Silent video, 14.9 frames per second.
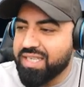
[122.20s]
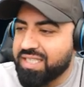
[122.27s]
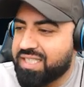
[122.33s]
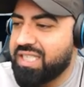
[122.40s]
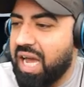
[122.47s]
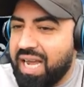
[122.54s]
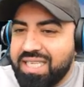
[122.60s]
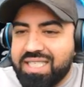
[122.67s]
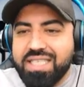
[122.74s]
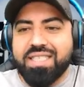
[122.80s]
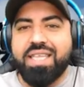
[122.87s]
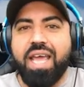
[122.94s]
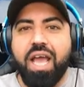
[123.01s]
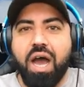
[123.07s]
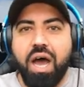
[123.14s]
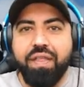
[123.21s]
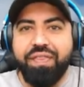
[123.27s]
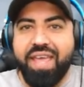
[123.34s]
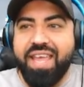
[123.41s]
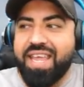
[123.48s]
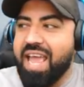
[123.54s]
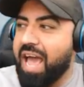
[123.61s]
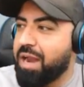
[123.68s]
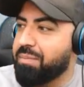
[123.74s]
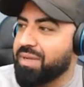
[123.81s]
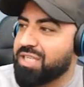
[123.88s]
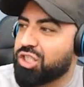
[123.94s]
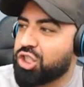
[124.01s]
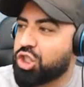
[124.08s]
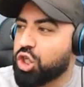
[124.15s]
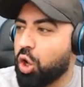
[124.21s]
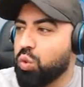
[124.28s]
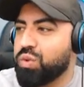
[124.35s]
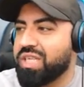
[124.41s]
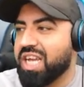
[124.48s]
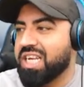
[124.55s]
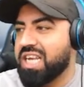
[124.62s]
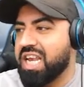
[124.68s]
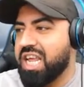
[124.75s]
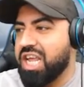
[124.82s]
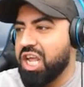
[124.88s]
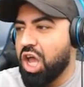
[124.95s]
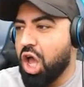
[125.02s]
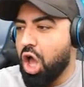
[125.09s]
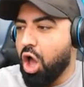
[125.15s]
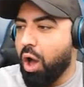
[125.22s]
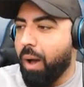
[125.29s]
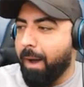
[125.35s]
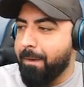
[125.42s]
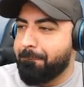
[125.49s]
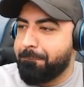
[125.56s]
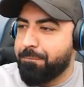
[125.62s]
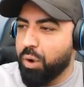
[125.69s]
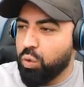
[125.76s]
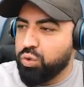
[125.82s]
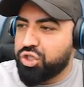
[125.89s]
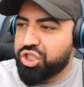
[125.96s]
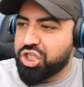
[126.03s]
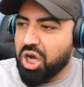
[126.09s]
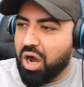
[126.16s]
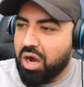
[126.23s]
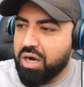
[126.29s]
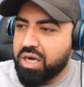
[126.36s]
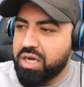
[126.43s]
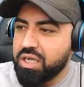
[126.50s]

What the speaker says: as nice as they are, they can be so deadly. A bull shark.